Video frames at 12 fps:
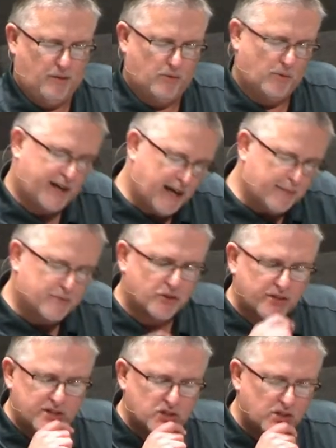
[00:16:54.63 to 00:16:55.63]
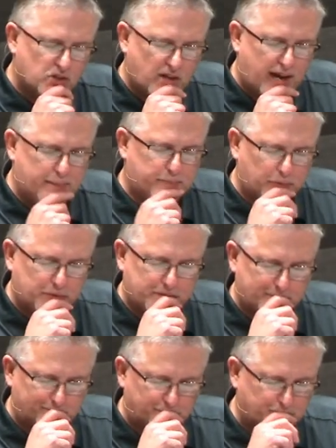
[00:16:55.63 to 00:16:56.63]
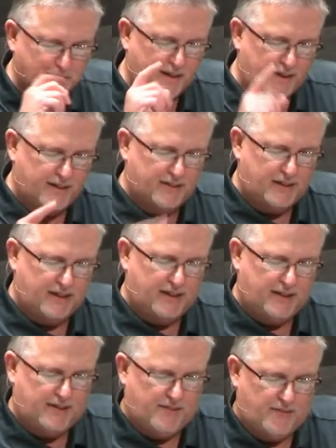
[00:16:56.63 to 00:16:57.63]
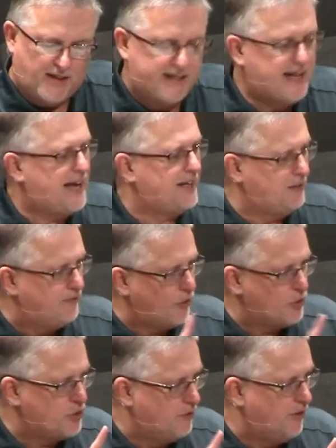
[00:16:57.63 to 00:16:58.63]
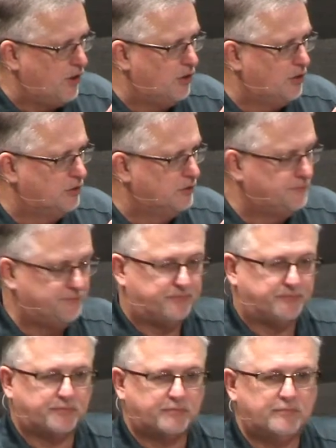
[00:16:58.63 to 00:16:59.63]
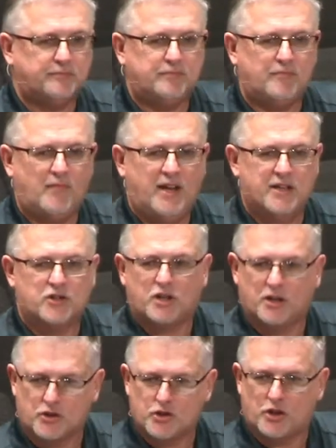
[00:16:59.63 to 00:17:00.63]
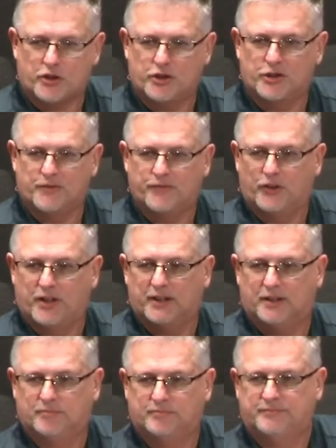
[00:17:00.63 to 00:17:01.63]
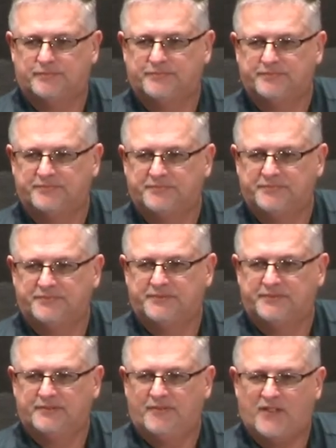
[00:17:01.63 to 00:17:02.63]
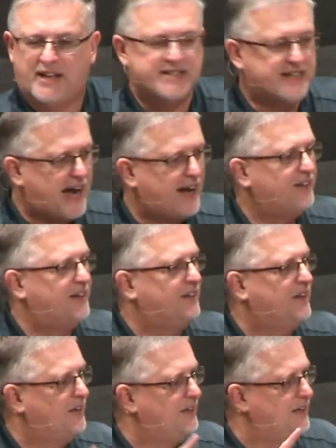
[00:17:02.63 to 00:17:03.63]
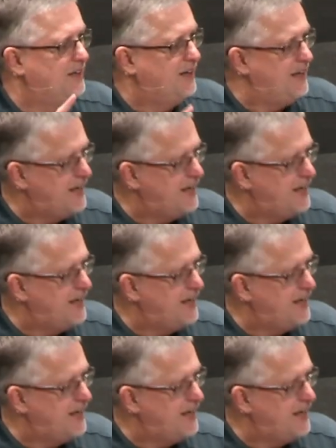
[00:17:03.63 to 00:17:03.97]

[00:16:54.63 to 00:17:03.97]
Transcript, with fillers: Well, when we come to these disciples, they doubted, first of all, his concern for them. They doubted